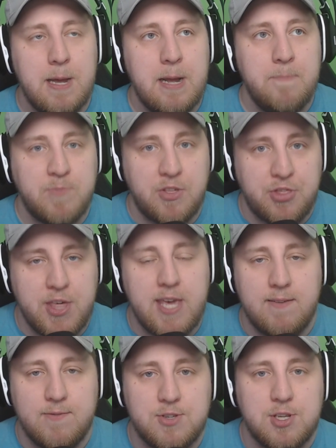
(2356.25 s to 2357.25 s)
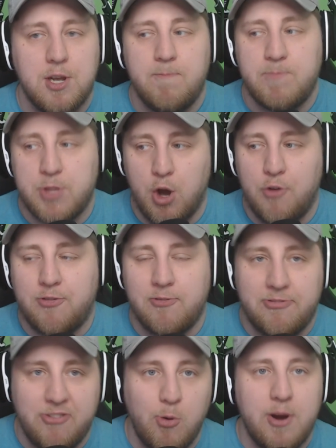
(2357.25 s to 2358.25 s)
the Thieves go from
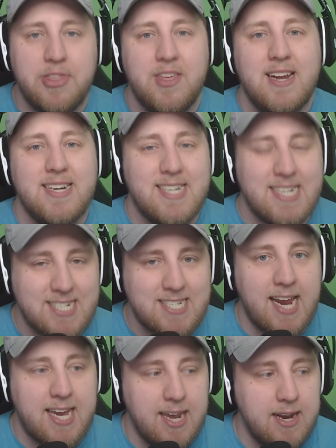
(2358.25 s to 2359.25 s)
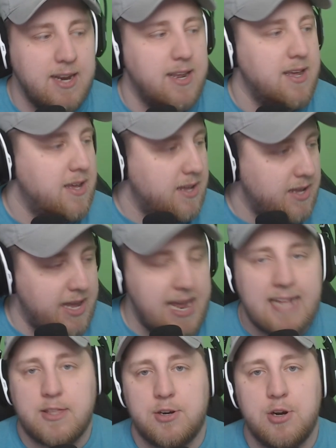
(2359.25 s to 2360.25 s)
4th to 2nd
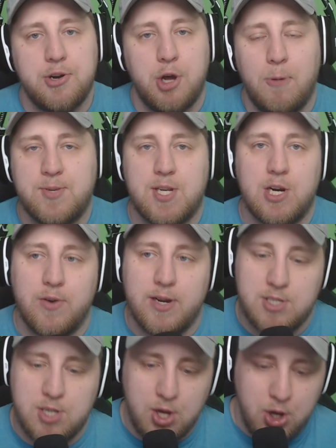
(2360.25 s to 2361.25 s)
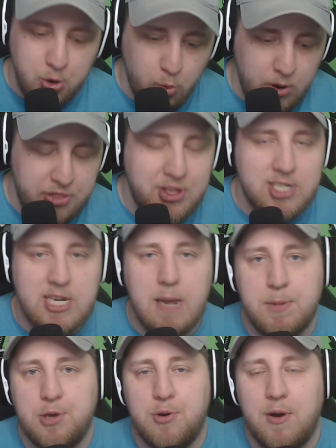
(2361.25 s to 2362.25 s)
at their own home series with this
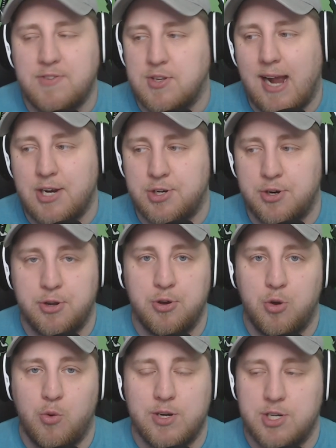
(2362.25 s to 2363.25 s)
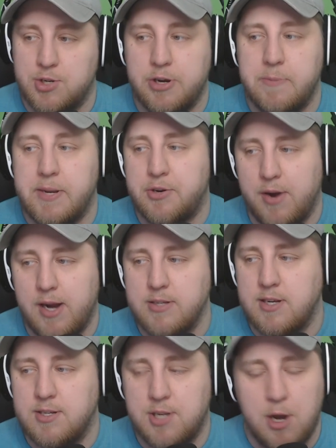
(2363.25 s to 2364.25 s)
debut of Slasher and Hook, which is going to be
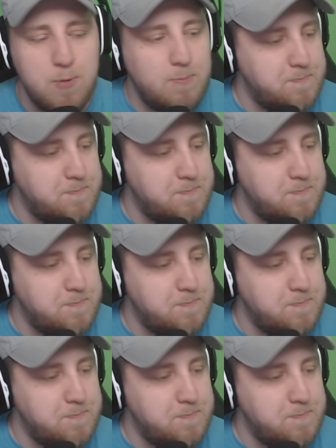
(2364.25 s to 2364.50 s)
crazy. So